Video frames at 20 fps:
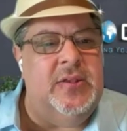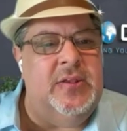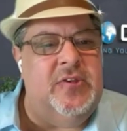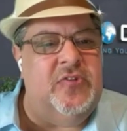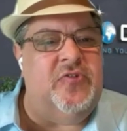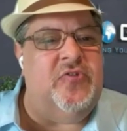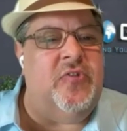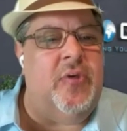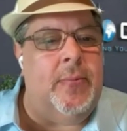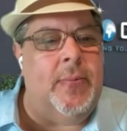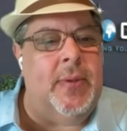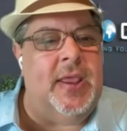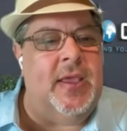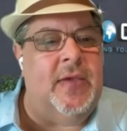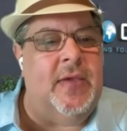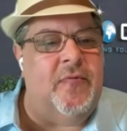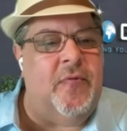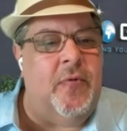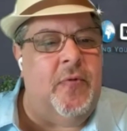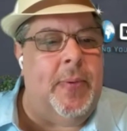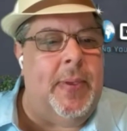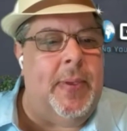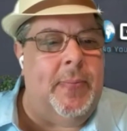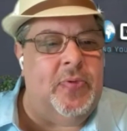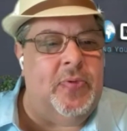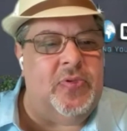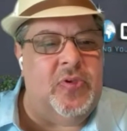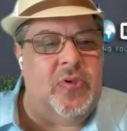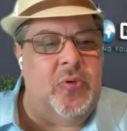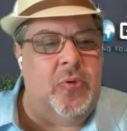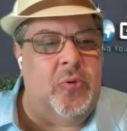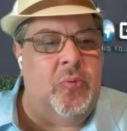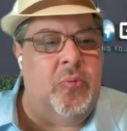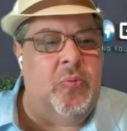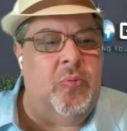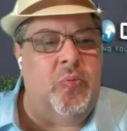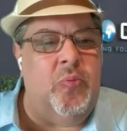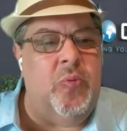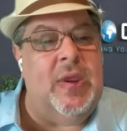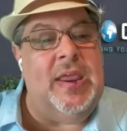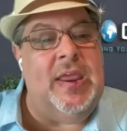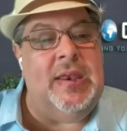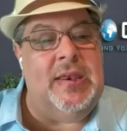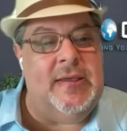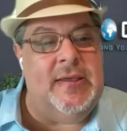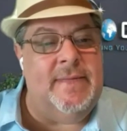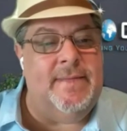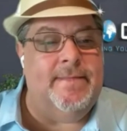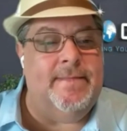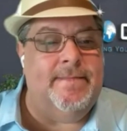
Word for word: distributing it for people to read.